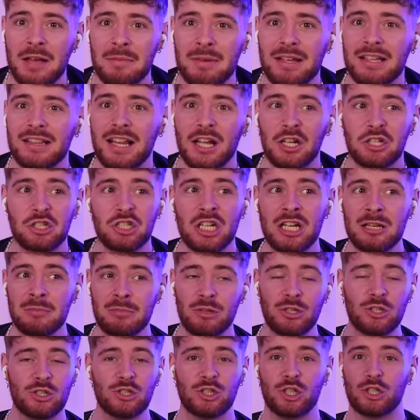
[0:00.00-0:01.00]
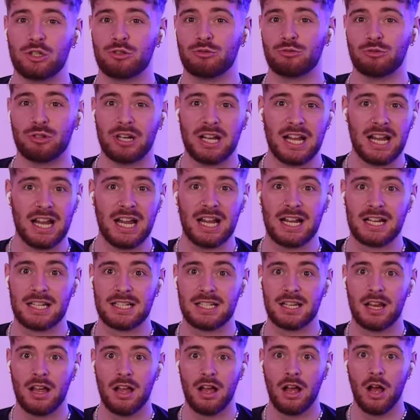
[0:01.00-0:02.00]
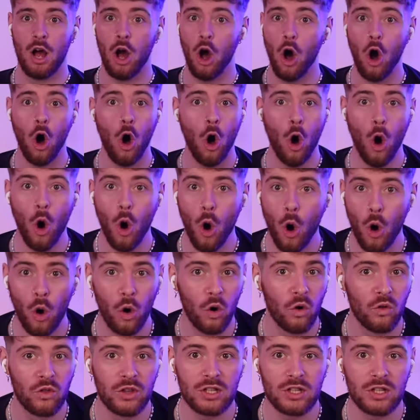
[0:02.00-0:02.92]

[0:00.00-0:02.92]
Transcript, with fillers: I mean? Like, she must just read all